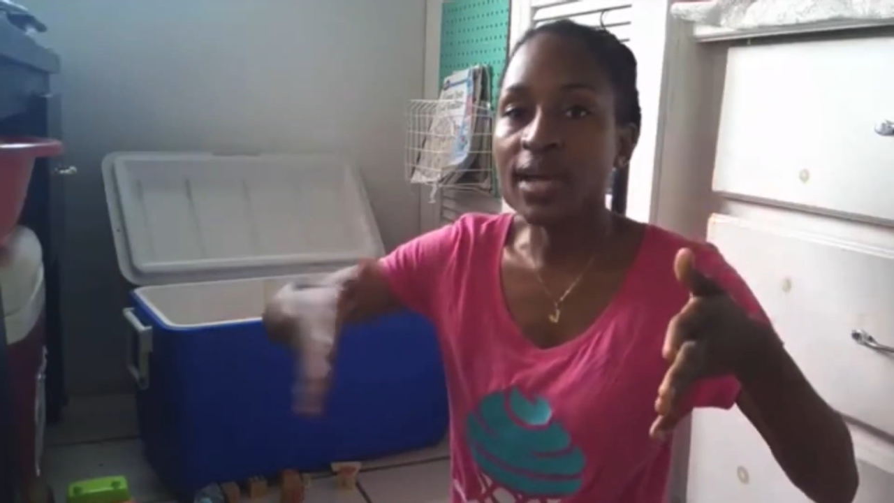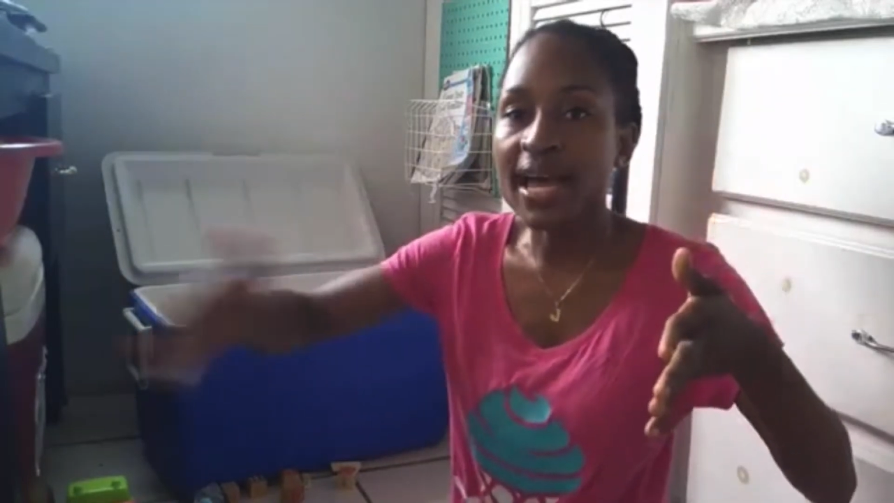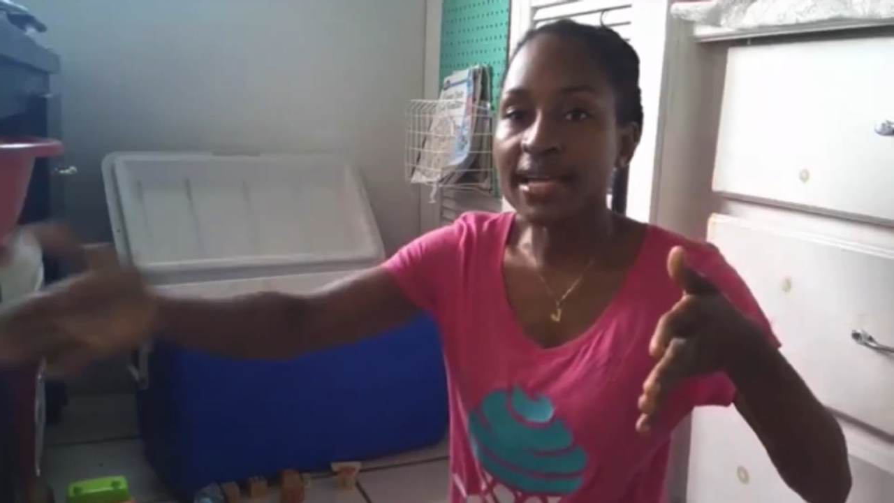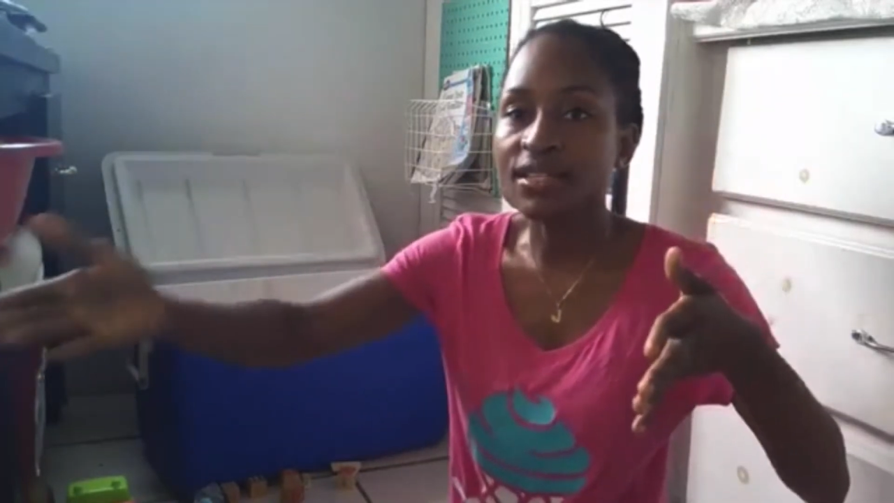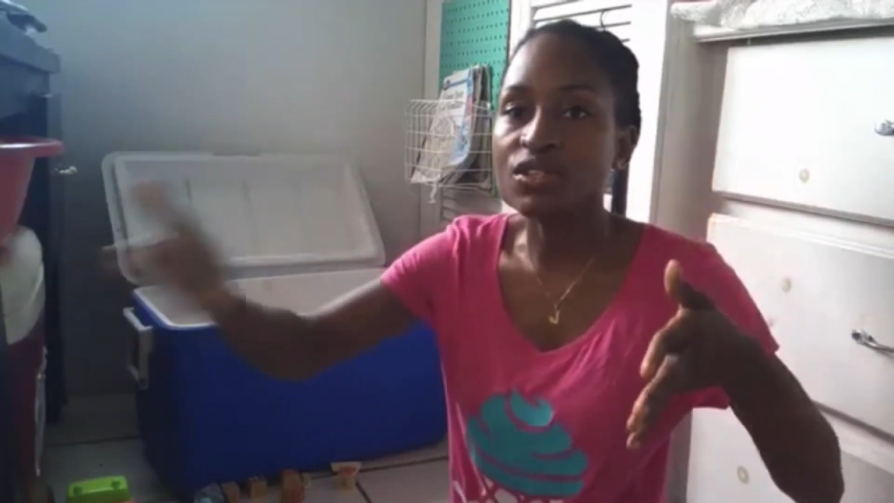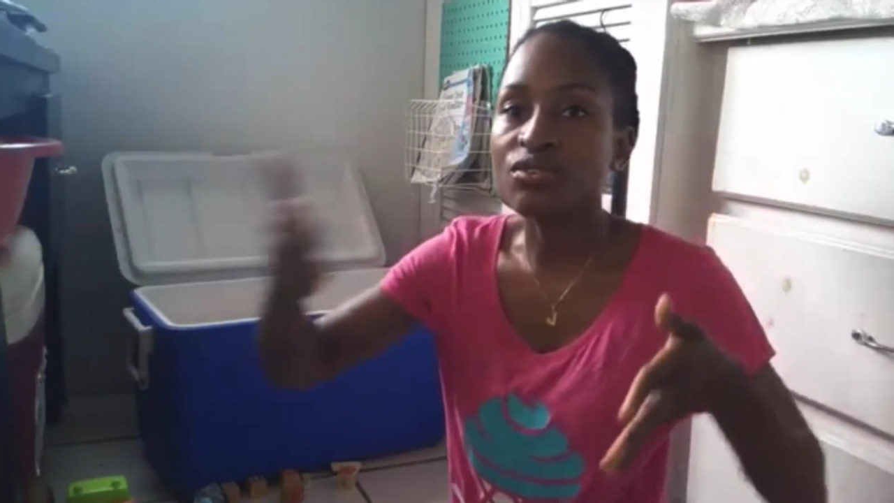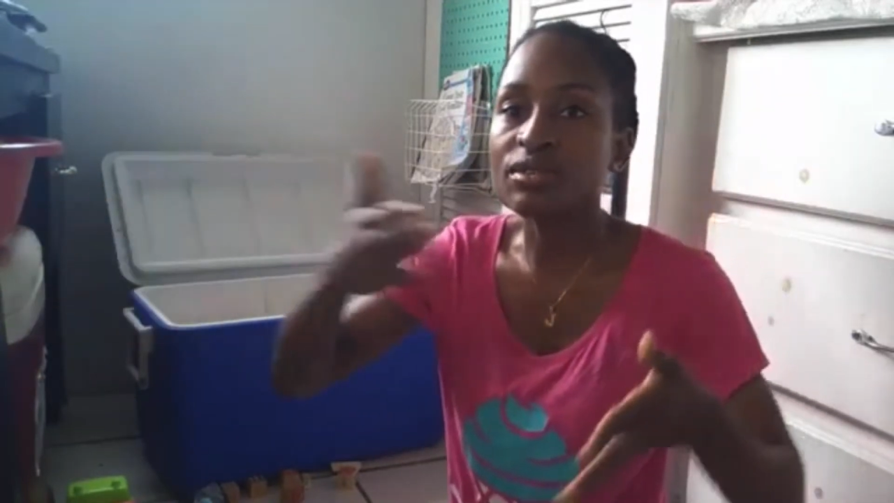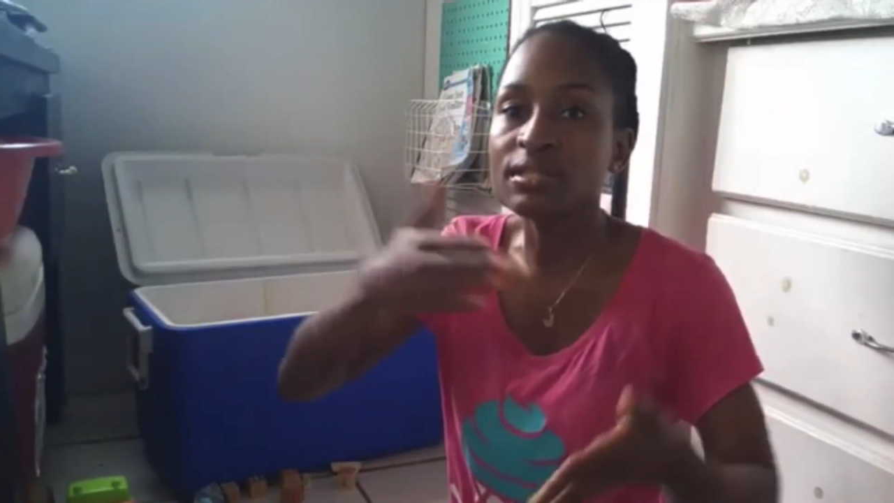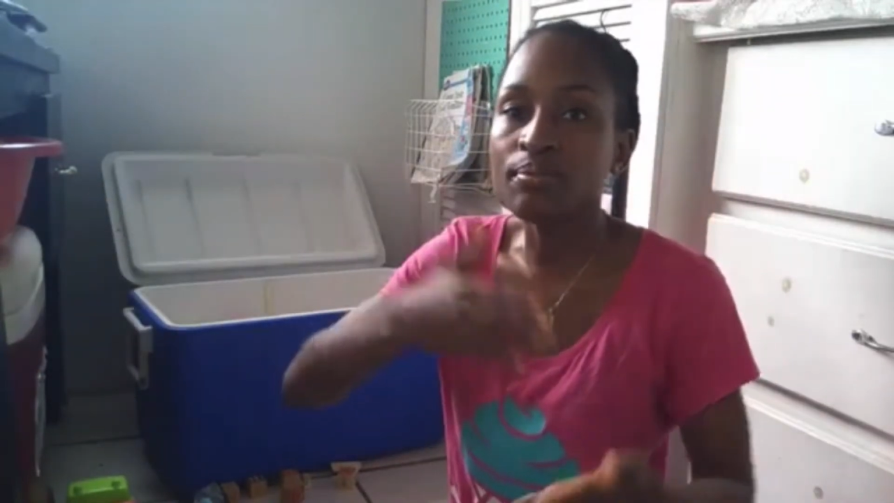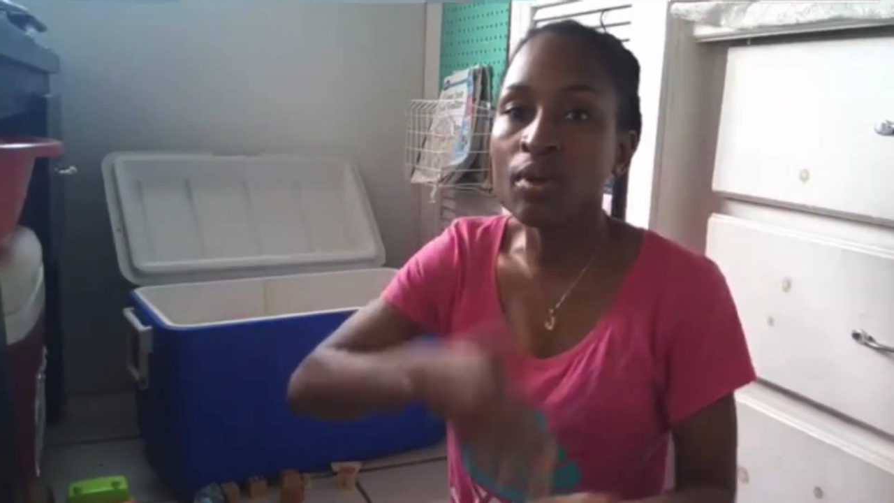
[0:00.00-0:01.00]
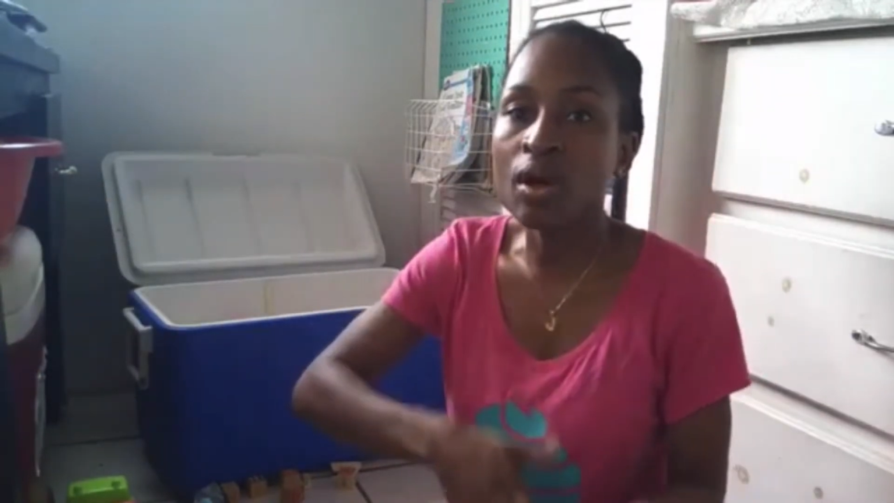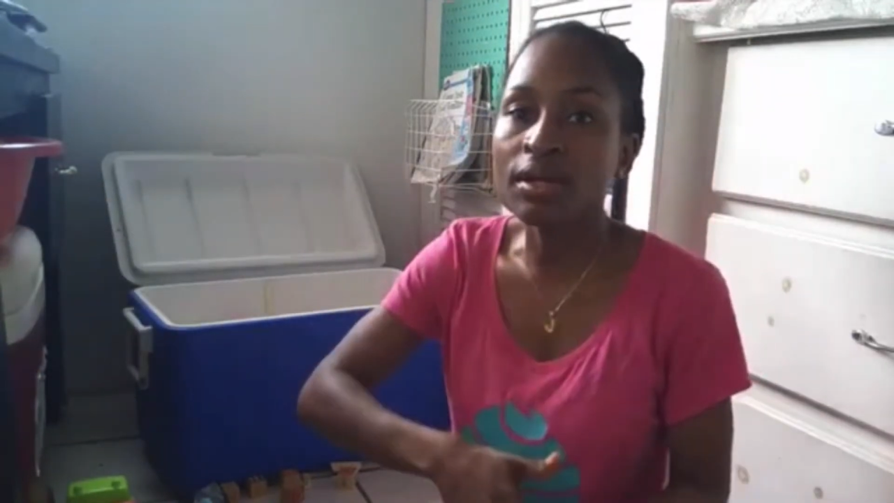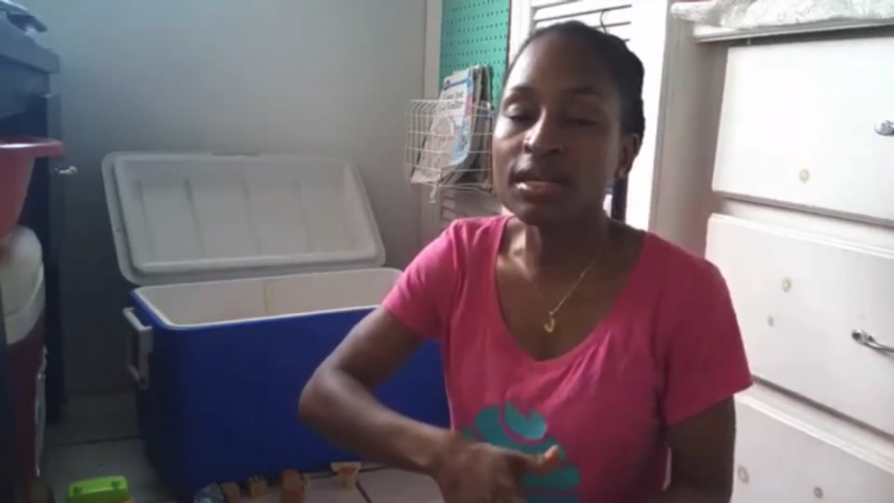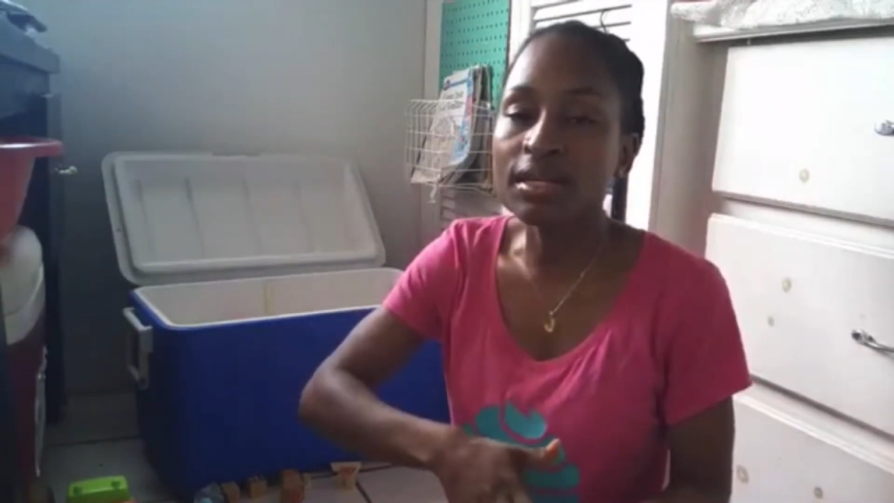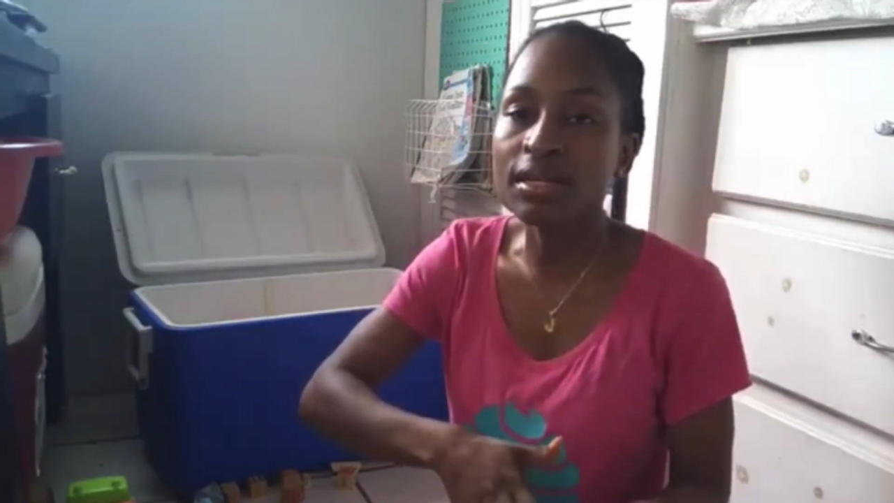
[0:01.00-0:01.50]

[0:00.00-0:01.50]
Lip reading: and you respond.